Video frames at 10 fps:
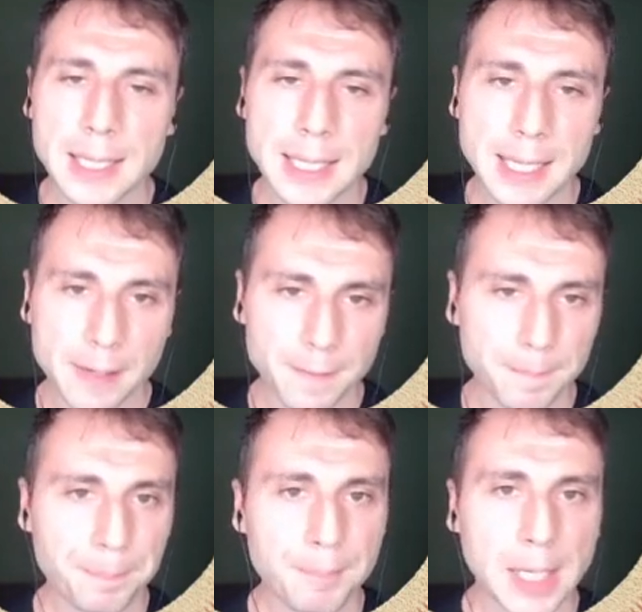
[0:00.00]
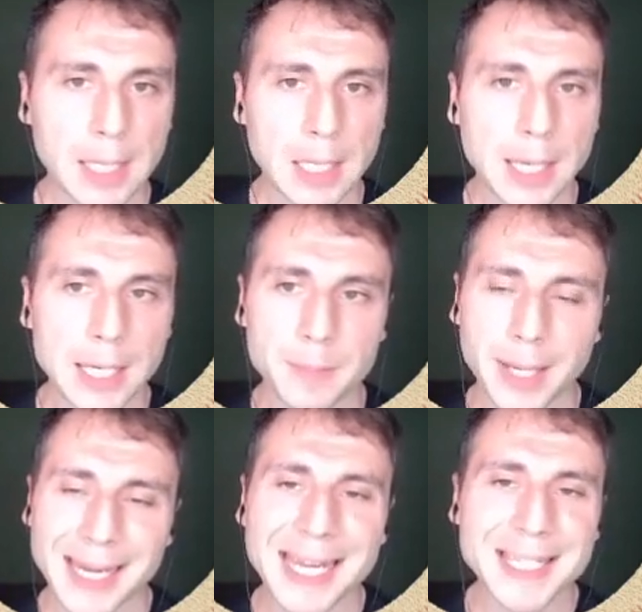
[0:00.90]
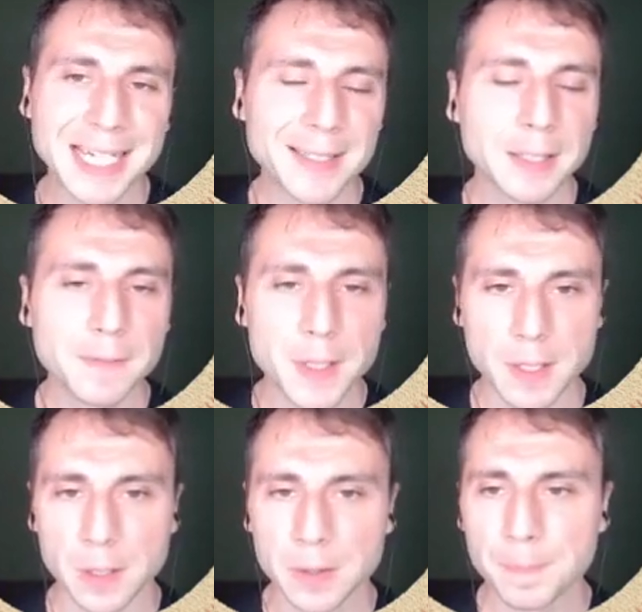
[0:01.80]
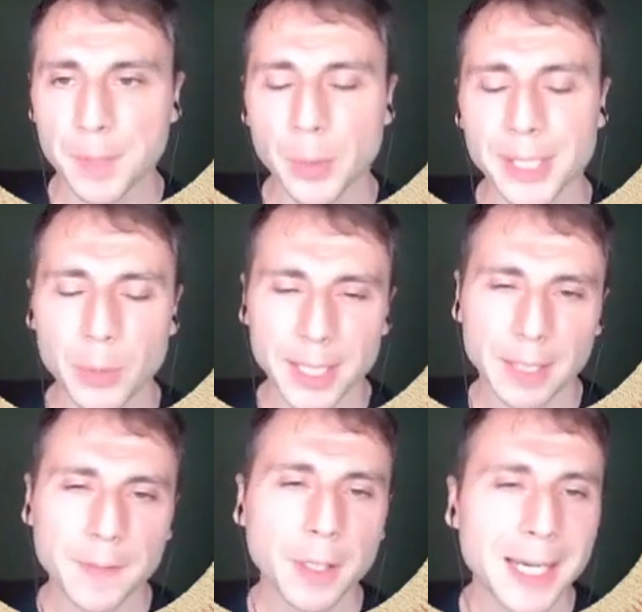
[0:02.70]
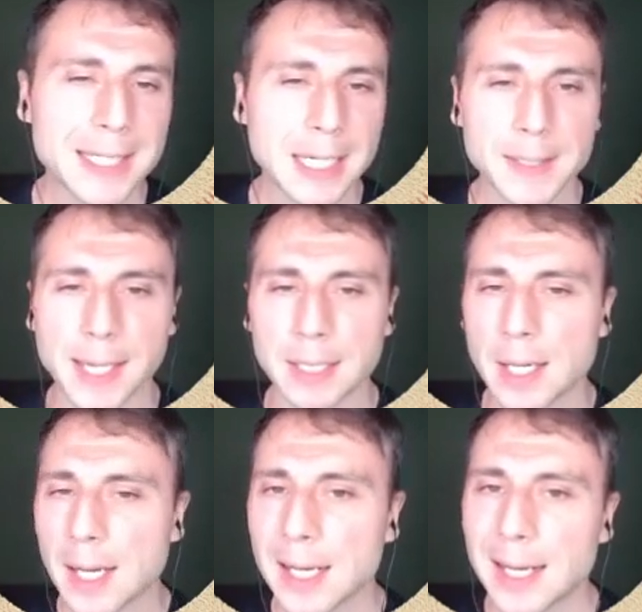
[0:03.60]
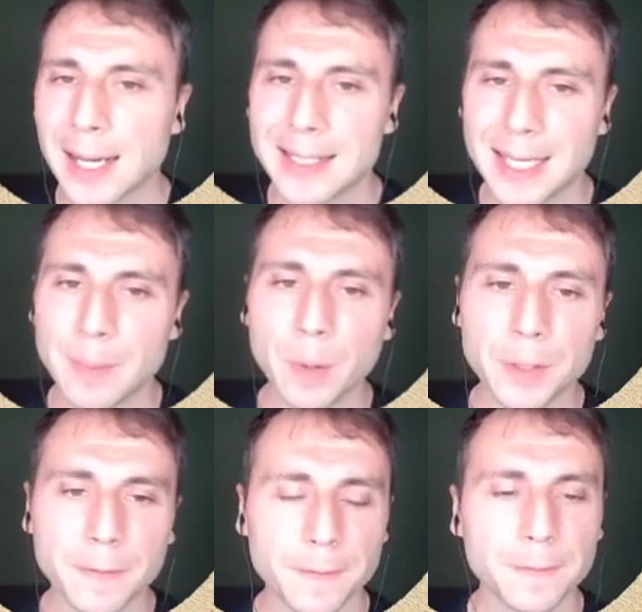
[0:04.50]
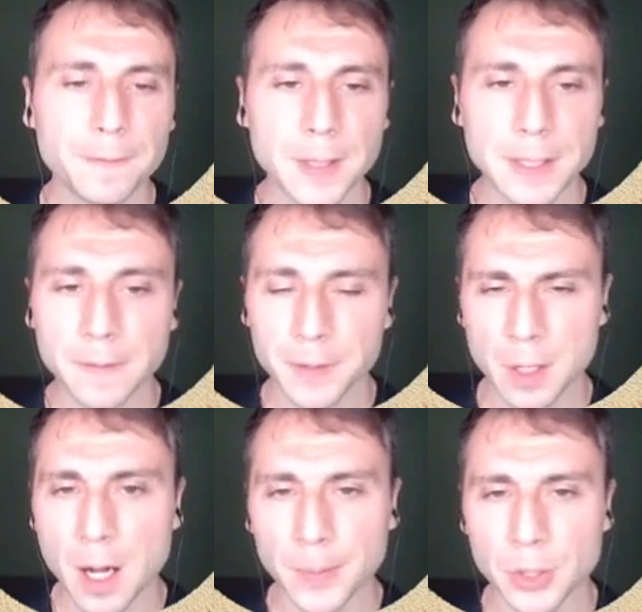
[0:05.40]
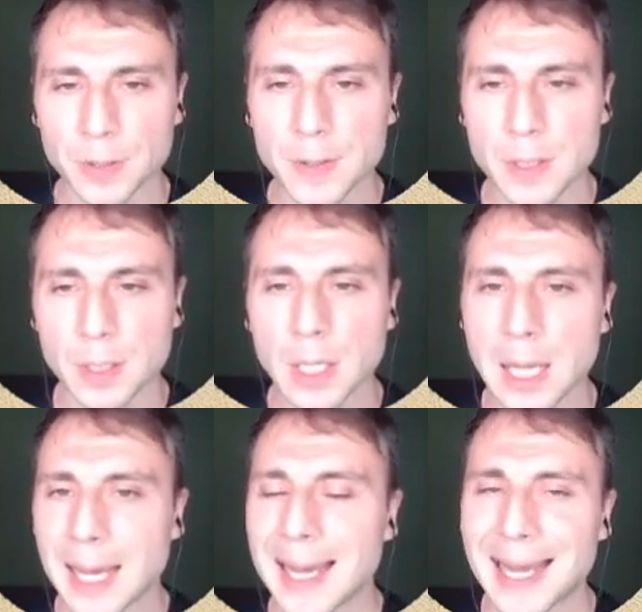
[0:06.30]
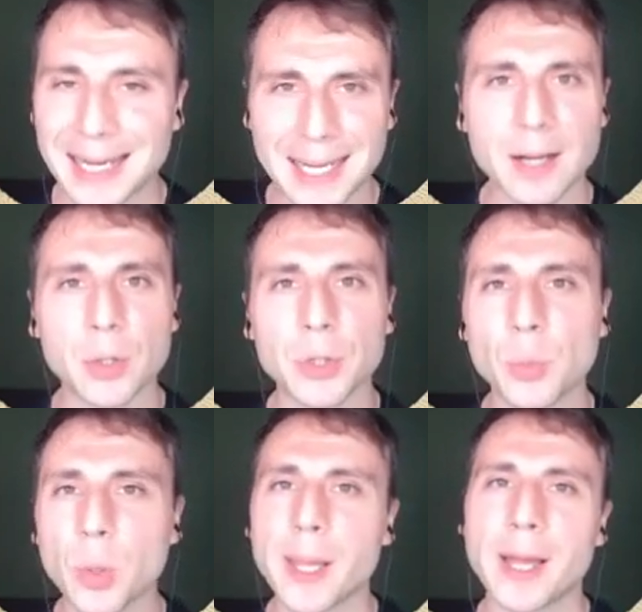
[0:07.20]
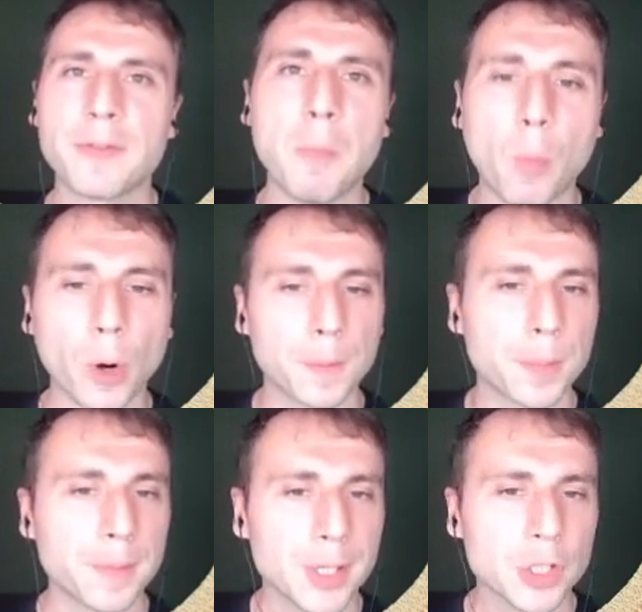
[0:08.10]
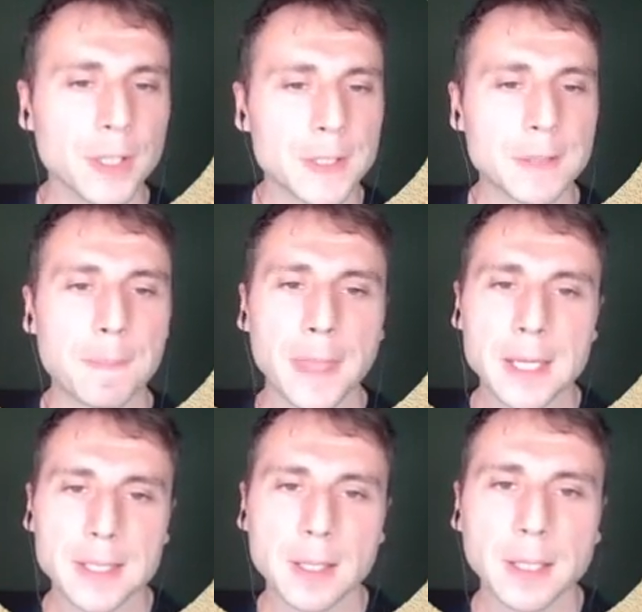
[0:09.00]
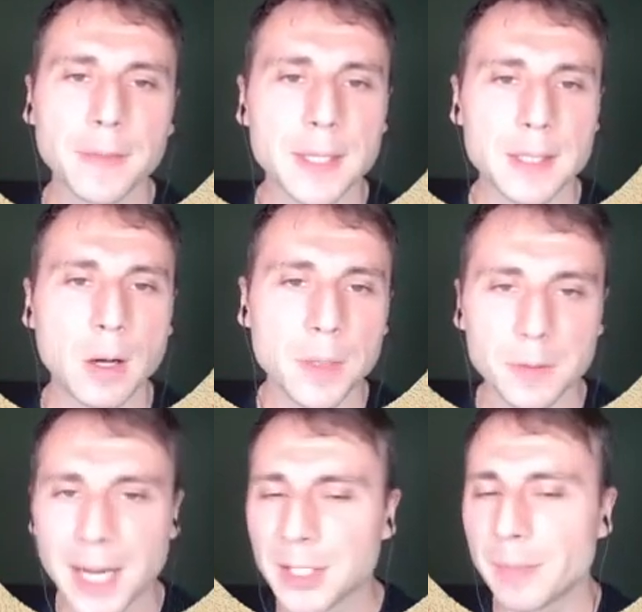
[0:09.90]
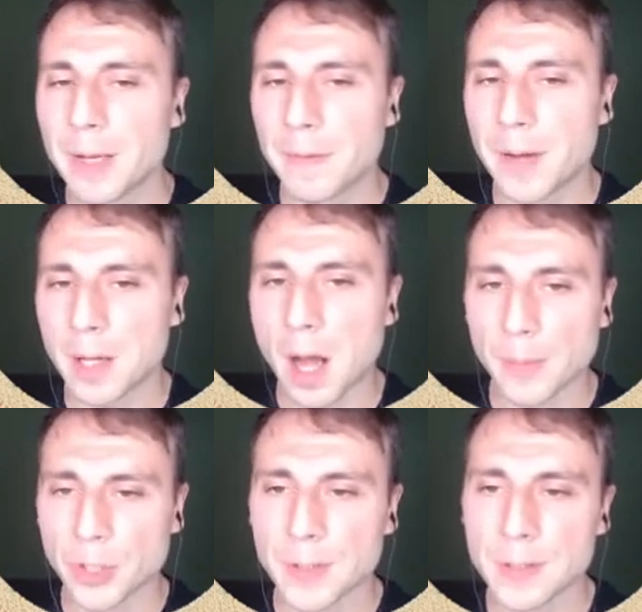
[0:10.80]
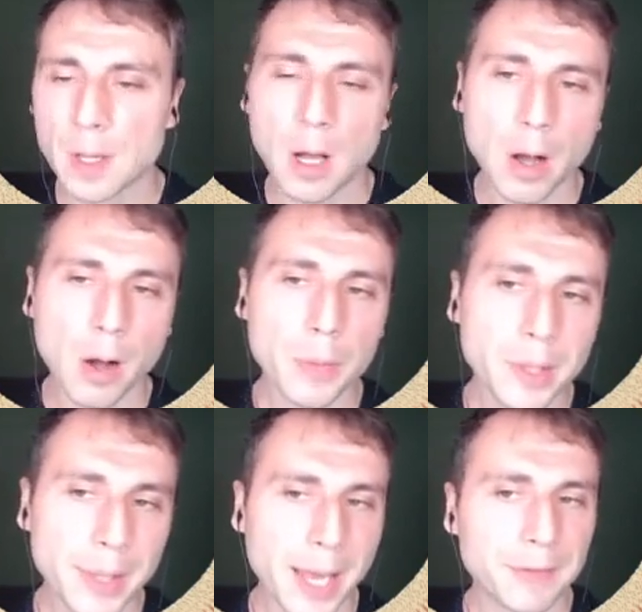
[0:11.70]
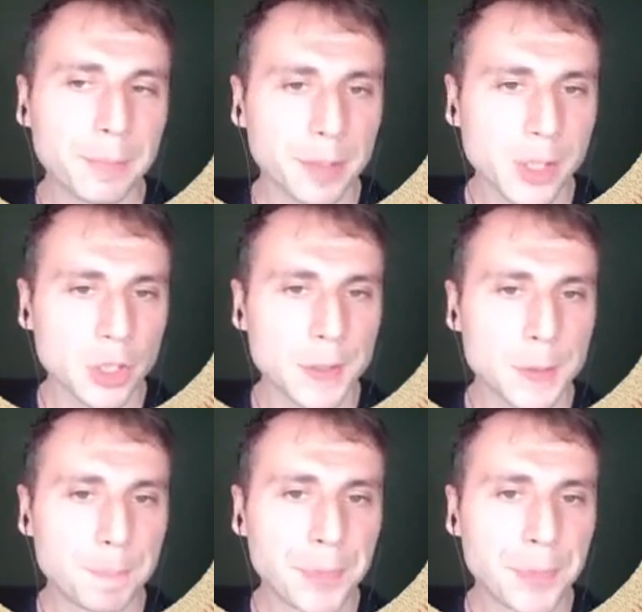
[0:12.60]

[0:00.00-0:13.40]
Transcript: If in my AD Connect wizard, when I configure AD Connect, I enable different options, account will have more permissions. So look at this. On the right, you may find options. On the left, permissions.